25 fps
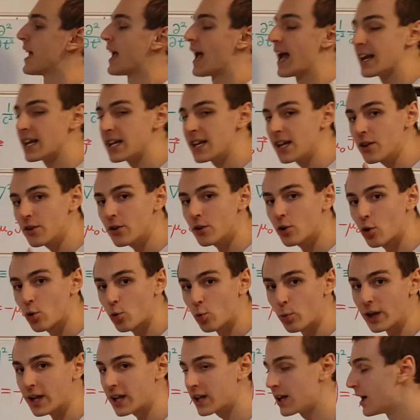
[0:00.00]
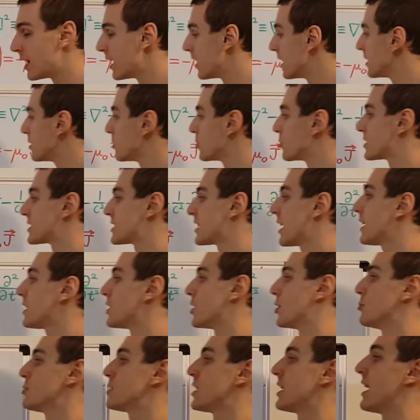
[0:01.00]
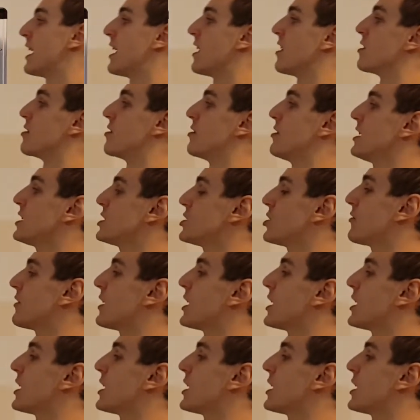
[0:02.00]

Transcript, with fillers: And another quick little side note, this over